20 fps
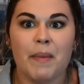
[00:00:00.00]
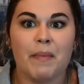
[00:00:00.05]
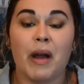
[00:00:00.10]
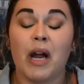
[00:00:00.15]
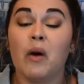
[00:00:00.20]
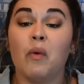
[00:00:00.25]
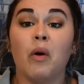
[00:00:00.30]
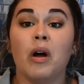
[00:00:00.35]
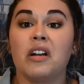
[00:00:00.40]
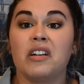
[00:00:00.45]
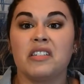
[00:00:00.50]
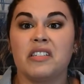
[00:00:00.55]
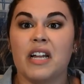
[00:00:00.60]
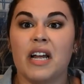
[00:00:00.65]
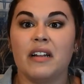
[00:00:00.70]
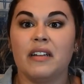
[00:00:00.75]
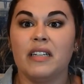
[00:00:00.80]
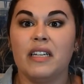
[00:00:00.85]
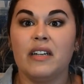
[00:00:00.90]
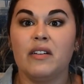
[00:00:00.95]
Marijuana is
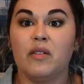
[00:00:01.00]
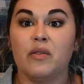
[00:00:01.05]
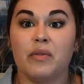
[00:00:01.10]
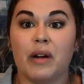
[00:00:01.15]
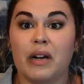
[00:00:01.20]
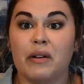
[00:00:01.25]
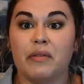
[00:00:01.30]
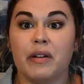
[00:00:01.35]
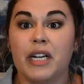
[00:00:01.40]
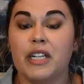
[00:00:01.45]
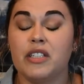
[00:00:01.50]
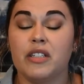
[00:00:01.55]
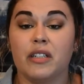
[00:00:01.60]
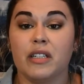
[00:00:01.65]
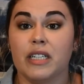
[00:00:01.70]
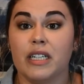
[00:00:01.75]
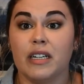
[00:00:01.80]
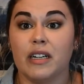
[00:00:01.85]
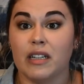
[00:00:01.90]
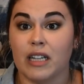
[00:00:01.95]
now legal
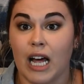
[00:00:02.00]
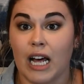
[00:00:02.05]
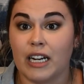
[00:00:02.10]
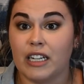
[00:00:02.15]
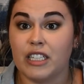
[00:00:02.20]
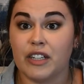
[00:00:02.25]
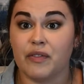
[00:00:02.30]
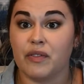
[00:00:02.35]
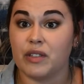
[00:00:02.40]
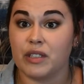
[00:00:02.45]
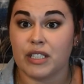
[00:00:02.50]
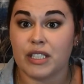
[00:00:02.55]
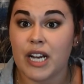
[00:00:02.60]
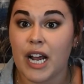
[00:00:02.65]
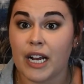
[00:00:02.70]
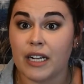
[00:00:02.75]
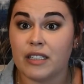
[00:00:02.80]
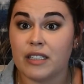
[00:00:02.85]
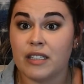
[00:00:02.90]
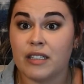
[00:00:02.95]
recreationally in a lot of different
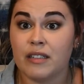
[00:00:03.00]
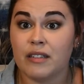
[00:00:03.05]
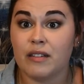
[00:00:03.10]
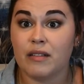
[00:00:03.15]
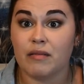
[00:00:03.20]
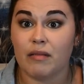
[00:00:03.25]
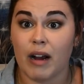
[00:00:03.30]
states,